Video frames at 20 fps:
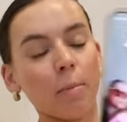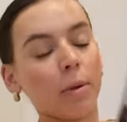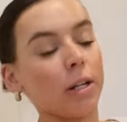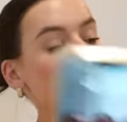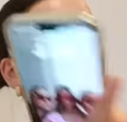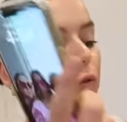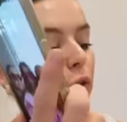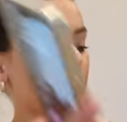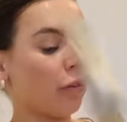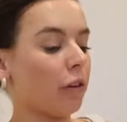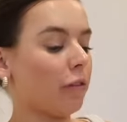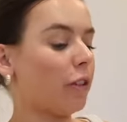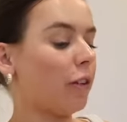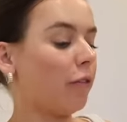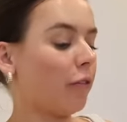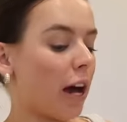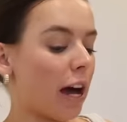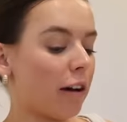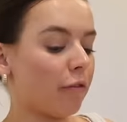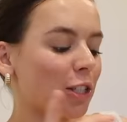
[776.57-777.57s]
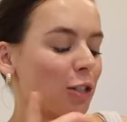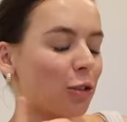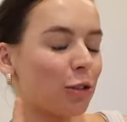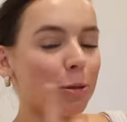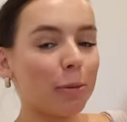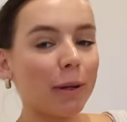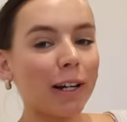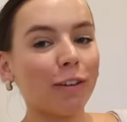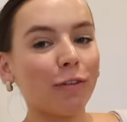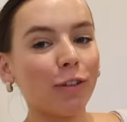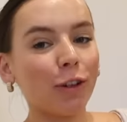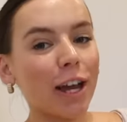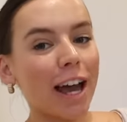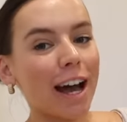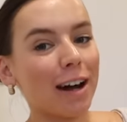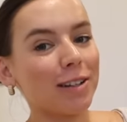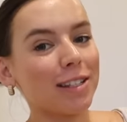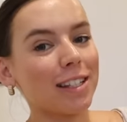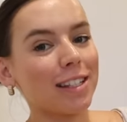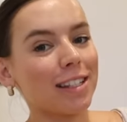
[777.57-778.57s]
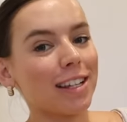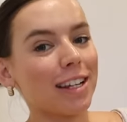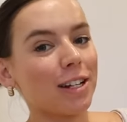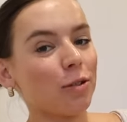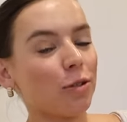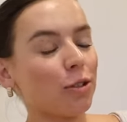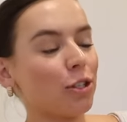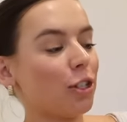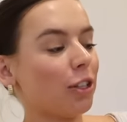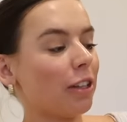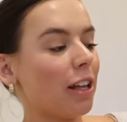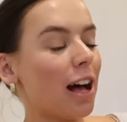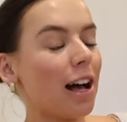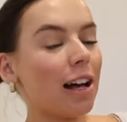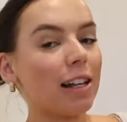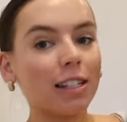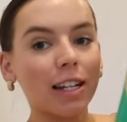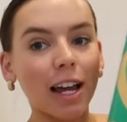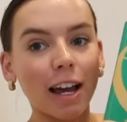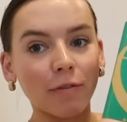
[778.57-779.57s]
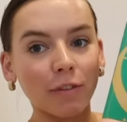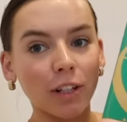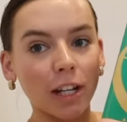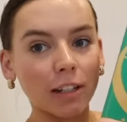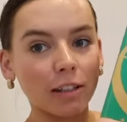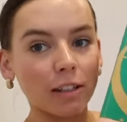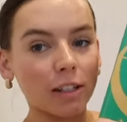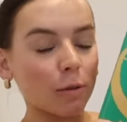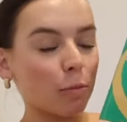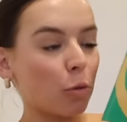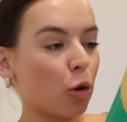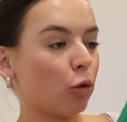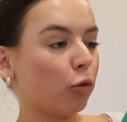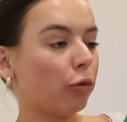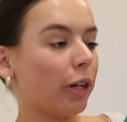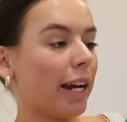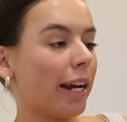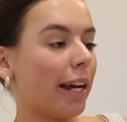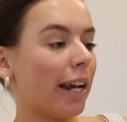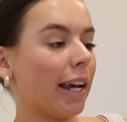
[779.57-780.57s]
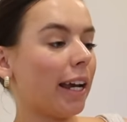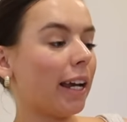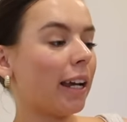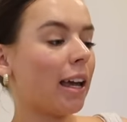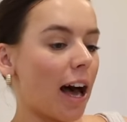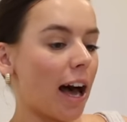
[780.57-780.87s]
But it's 4:55. So it's been a few hours since I talked to you last. I've done some more reading.